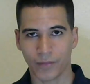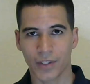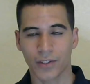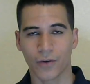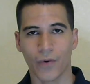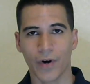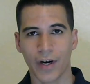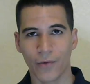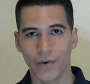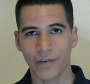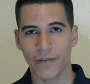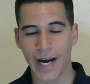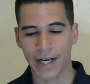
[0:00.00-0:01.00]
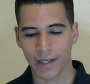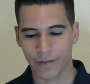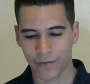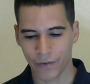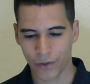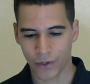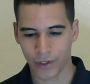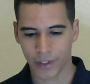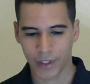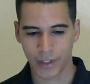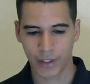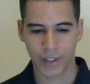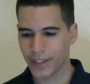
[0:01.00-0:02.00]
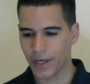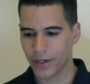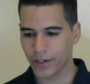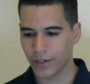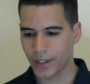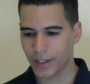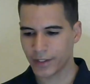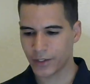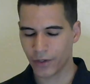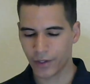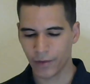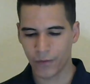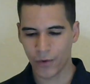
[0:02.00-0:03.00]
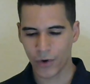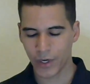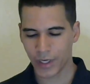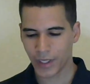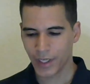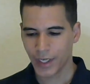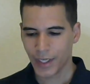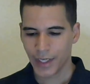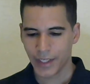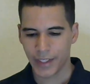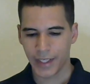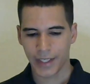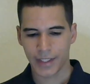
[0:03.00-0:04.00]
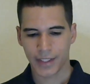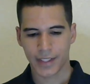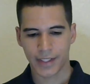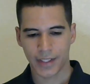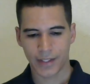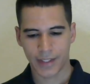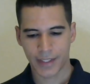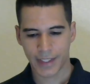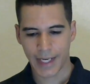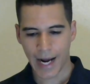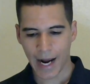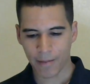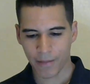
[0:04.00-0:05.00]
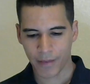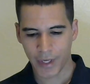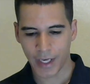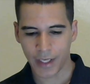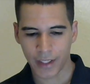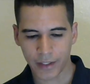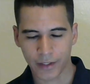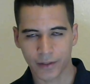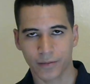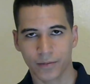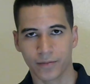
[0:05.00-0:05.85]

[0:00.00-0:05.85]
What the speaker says: So what are we fighting for? And so the war didn't stop there.